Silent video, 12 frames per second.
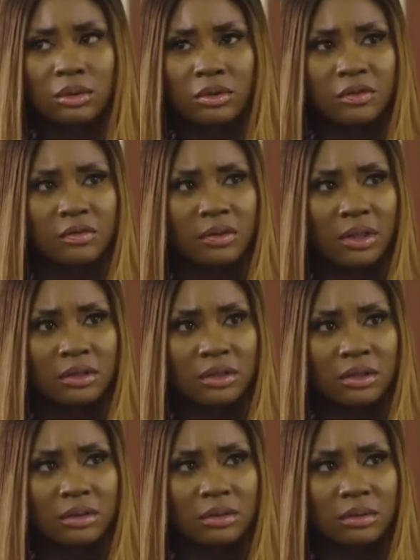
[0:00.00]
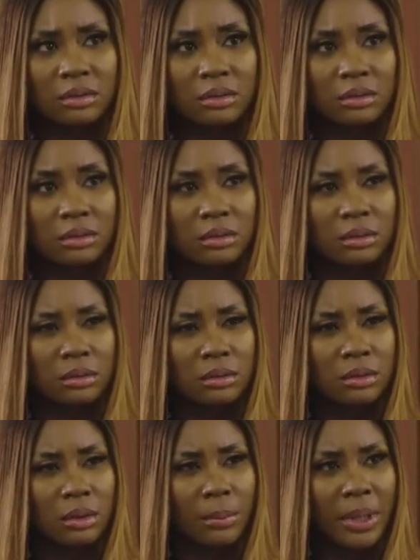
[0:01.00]
Your father?
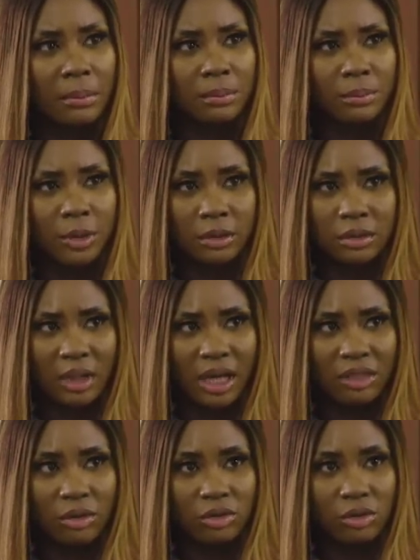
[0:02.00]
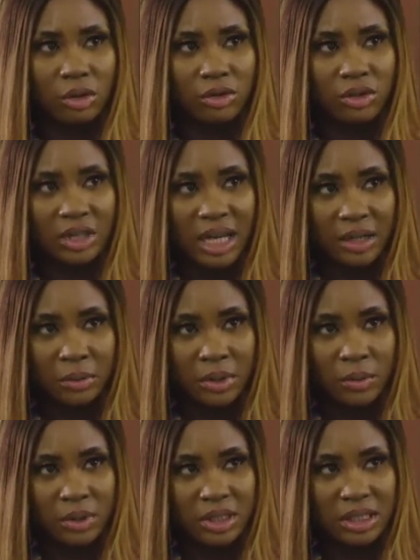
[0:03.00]
Babe, but I thought you lost your dad
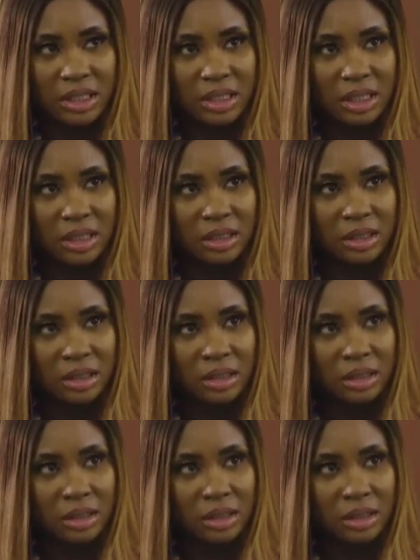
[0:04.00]
when you were 16.